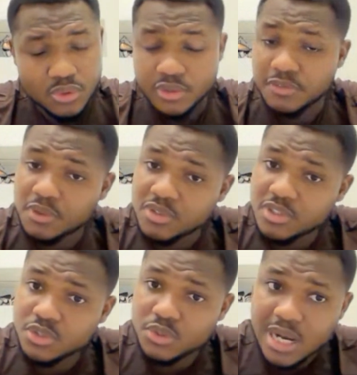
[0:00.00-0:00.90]
The first thing
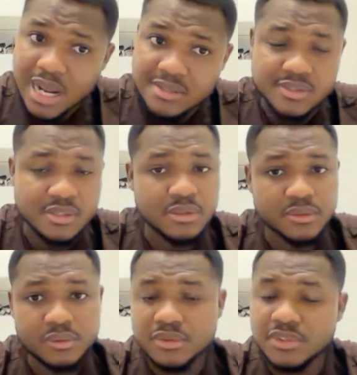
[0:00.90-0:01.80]
you should ask,
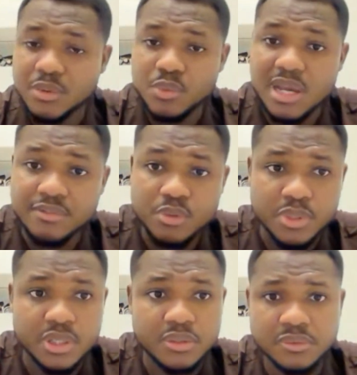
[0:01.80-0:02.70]
sir, where have you
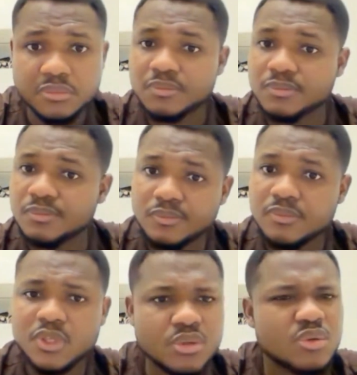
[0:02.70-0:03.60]
been?
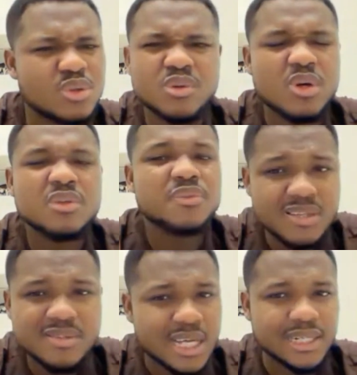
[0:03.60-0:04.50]

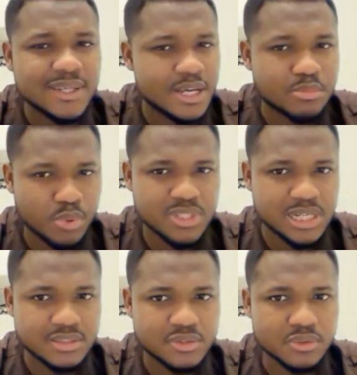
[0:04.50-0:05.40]
Things like that are
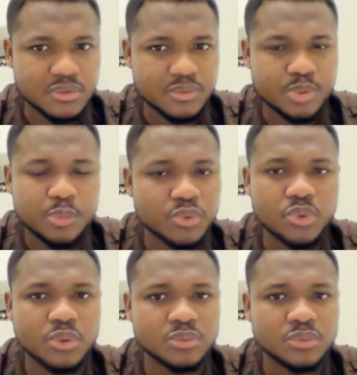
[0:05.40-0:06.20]
important. People